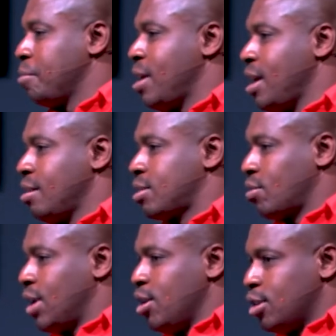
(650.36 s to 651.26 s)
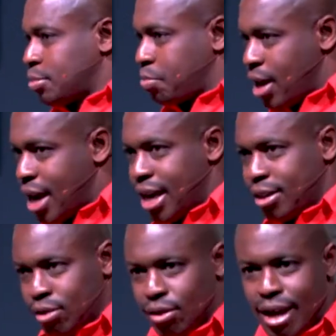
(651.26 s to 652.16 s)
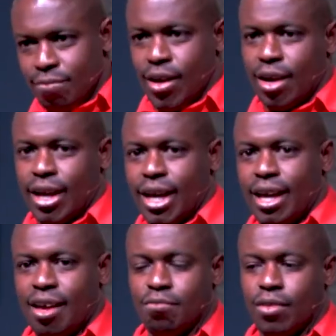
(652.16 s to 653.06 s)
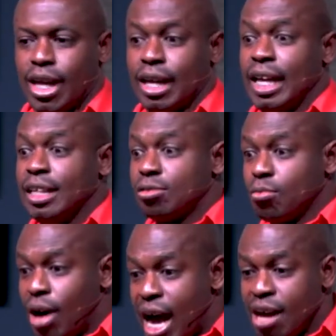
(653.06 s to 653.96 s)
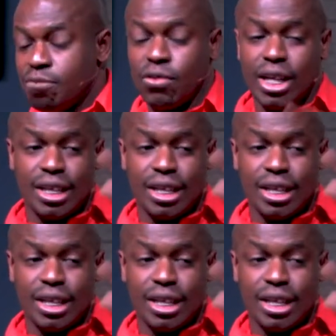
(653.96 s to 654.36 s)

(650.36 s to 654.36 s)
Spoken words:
me 3 years prior to that very evening, his wife had